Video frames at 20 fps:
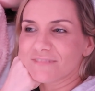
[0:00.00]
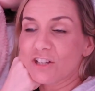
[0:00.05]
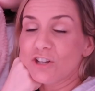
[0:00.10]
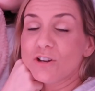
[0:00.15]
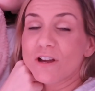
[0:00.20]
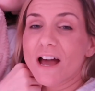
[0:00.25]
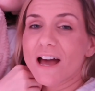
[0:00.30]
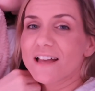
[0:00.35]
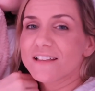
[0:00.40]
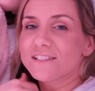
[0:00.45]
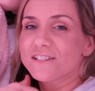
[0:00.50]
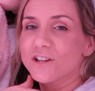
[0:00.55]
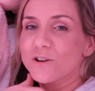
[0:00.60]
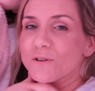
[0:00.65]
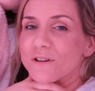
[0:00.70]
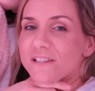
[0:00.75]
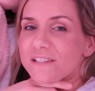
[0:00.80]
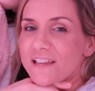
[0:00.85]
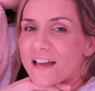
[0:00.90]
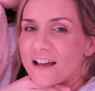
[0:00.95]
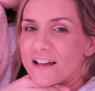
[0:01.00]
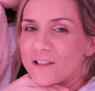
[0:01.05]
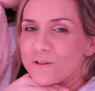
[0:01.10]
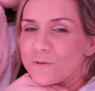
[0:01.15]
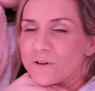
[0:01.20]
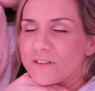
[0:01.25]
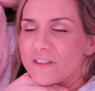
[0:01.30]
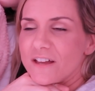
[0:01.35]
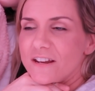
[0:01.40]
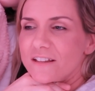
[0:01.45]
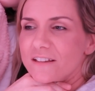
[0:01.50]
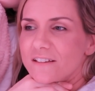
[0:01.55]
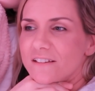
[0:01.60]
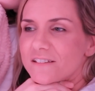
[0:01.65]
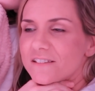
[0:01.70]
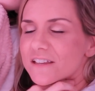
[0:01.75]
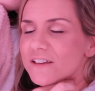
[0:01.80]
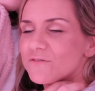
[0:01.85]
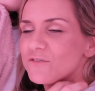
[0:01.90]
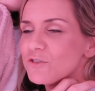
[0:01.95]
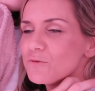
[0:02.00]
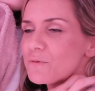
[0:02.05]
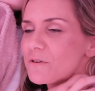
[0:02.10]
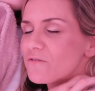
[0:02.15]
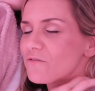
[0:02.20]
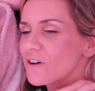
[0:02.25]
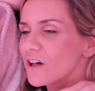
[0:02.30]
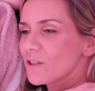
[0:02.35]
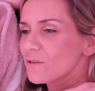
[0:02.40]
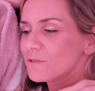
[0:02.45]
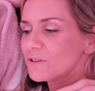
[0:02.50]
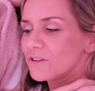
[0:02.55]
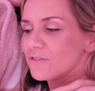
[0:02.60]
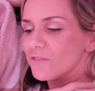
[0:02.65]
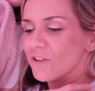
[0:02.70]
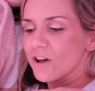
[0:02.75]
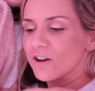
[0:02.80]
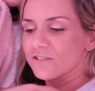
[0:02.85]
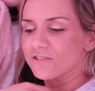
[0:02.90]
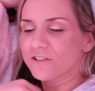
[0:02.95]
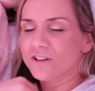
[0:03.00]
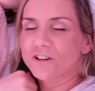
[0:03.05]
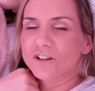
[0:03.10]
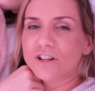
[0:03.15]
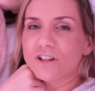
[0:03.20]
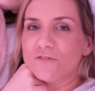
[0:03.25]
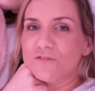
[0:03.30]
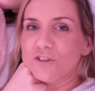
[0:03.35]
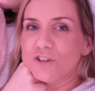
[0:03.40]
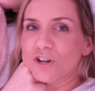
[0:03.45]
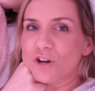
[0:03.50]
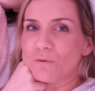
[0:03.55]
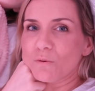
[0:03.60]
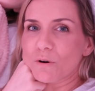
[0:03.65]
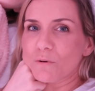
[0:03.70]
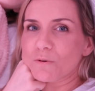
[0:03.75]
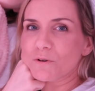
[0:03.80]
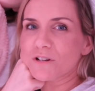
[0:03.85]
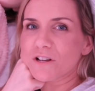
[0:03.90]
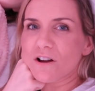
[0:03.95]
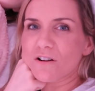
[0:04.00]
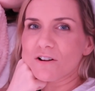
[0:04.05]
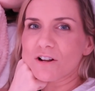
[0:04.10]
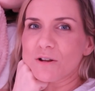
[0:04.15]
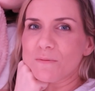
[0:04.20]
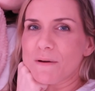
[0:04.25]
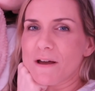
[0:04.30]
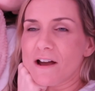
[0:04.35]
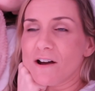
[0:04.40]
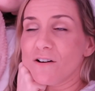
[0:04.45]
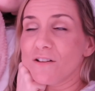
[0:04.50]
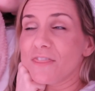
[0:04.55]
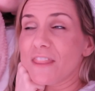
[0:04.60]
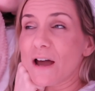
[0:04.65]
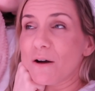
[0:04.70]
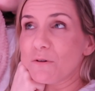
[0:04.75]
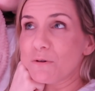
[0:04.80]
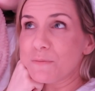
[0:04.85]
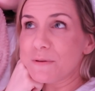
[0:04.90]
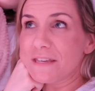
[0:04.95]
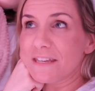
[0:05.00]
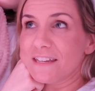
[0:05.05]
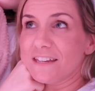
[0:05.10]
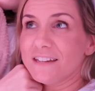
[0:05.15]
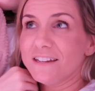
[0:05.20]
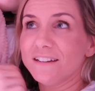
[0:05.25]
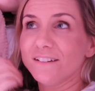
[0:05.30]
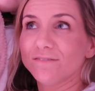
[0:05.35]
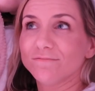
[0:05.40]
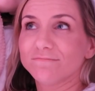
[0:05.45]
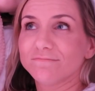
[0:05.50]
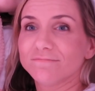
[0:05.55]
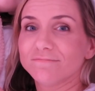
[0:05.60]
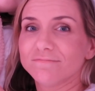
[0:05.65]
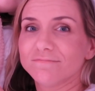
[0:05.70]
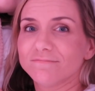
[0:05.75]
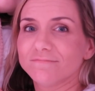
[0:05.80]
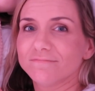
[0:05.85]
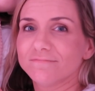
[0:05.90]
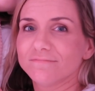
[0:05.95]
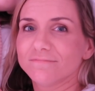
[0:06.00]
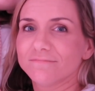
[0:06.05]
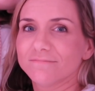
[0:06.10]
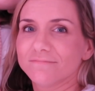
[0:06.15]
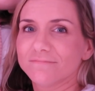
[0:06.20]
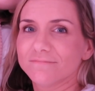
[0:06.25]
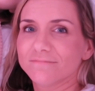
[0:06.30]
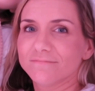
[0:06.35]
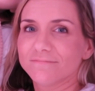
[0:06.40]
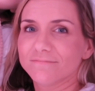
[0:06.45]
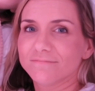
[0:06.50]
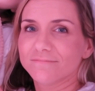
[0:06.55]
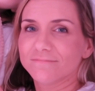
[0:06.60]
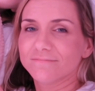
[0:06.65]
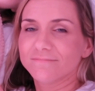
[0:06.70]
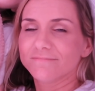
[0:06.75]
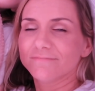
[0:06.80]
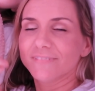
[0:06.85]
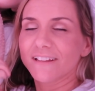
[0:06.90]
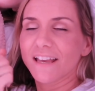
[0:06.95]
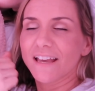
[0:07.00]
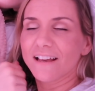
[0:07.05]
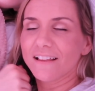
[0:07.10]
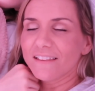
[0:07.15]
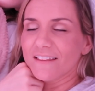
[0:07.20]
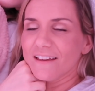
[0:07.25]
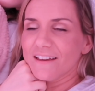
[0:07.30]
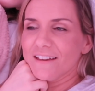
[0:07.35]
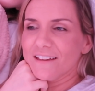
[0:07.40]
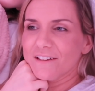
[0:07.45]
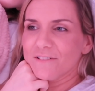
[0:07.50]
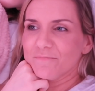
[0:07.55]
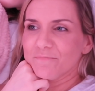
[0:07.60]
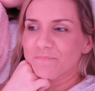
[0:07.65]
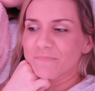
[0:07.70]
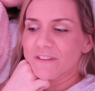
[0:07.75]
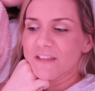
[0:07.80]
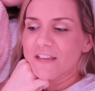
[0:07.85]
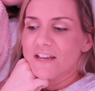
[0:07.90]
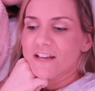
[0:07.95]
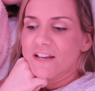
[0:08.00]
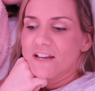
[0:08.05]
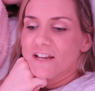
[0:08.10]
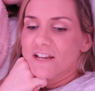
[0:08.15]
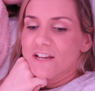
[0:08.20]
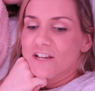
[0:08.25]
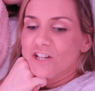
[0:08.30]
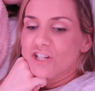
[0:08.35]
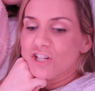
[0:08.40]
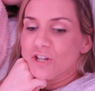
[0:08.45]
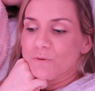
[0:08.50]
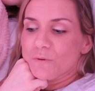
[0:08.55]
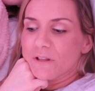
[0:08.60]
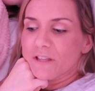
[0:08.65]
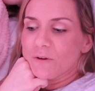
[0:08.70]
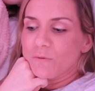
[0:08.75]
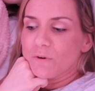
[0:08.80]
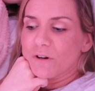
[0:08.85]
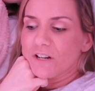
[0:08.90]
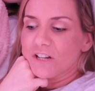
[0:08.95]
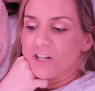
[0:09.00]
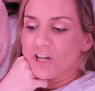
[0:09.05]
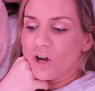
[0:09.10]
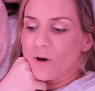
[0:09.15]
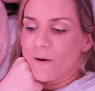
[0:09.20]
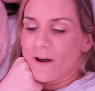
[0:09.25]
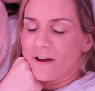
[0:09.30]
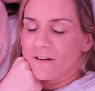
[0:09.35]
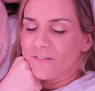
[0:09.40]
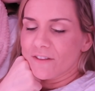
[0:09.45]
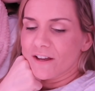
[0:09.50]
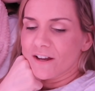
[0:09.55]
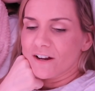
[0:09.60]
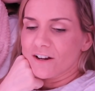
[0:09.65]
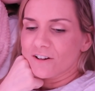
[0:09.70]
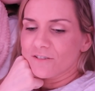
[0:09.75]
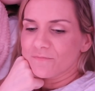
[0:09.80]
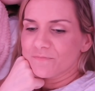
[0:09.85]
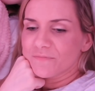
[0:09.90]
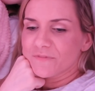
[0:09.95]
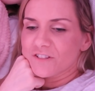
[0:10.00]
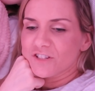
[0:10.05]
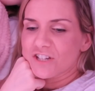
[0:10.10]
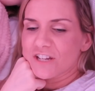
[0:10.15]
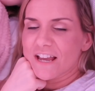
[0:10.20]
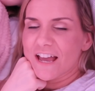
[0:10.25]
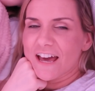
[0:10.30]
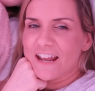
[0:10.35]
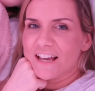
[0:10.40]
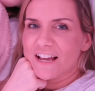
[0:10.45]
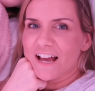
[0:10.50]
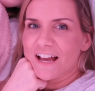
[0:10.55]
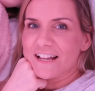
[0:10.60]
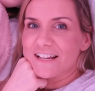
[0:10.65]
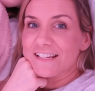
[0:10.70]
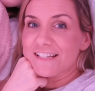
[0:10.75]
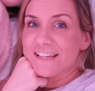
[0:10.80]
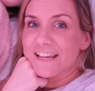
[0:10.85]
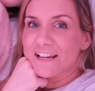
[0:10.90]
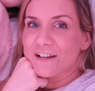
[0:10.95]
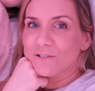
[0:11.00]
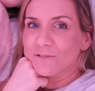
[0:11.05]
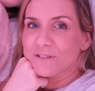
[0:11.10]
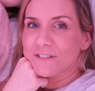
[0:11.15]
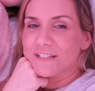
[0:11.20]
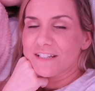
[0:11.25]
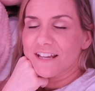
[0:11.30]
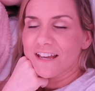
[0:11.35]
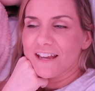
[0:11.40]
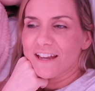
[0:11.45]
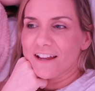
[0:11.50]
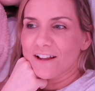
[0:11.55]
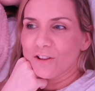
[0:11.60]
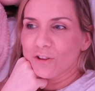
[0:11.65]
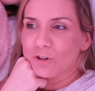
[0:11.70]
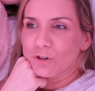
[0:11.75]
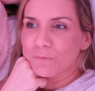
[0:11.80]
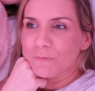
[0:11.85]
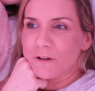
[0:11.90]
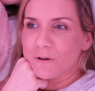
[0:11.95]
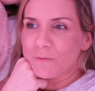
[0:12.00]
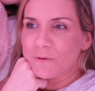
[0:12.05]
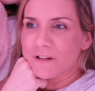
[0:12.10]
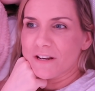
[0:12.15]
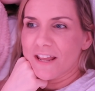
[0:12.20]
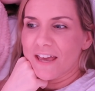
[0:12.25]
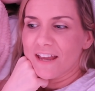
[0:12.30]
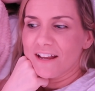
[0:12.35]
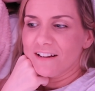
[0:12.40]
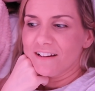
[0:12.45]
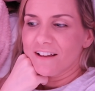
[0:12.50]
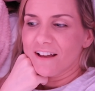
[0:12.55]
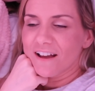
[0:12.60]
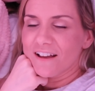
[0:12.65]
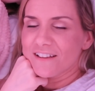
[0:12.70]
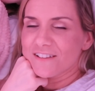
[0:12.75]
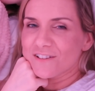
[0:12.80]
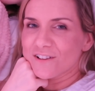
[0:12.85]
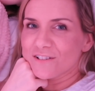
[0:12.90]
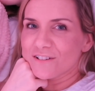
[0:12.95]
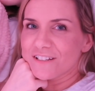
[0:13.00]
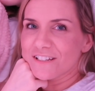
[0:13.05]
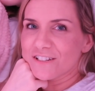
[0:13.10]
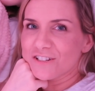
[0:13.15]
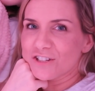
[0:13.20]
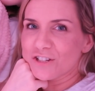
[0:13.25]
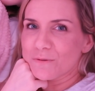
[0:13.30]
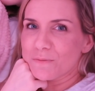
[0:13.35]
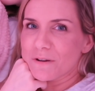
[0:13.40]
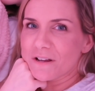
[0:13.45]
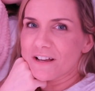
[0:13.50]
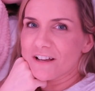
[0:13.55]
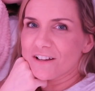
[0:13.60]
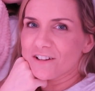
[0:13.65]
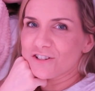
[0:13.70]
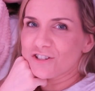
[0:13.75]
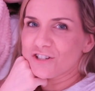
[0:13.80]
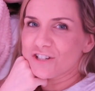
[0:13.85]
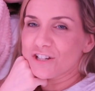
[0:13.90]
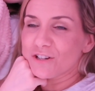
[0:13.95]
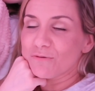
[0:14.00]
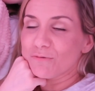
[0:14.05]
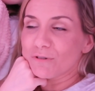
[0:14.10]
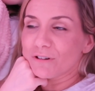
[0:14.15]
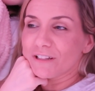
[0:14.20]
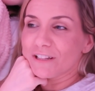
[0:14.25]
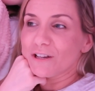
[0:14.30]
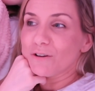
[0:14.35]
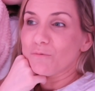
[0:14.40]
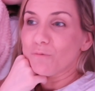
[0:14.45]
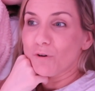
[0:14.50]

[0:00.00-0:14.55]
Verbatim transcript: You guys know exactly where that is. If you've been following the vlogs long enough, you know where we're talking about, and that would be L A. L A. she really wanted to go out there. She kind of got down today a little bit when Aiden got his audition because she really